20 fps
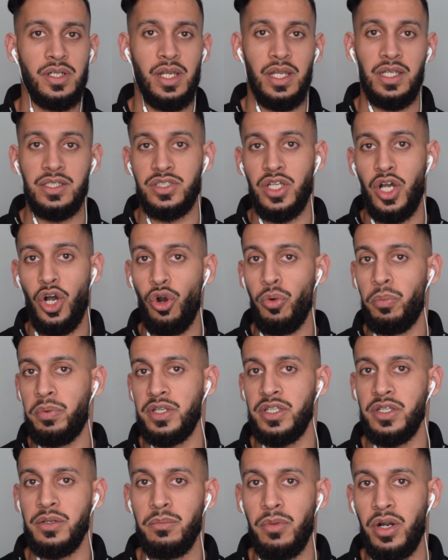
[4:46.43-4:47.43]
It start
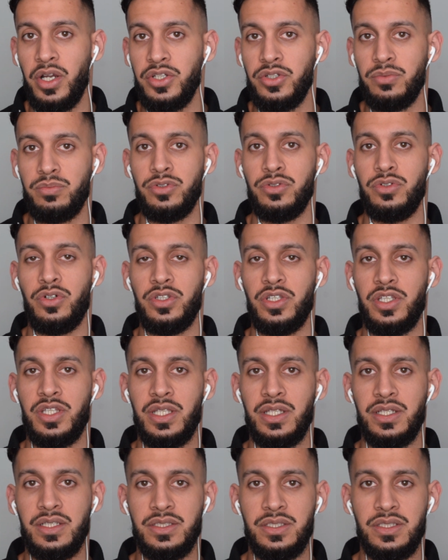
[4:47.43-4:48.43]
opening your mind up to other
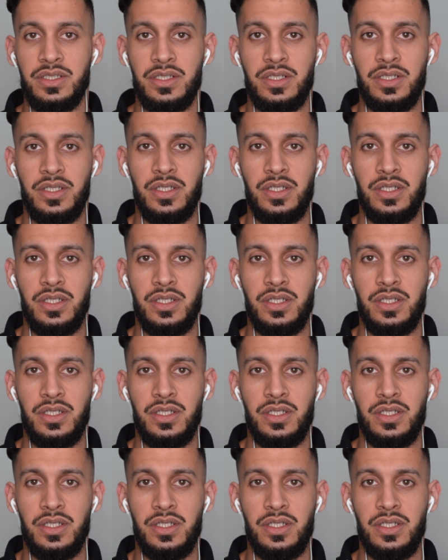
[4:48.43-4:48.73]
things.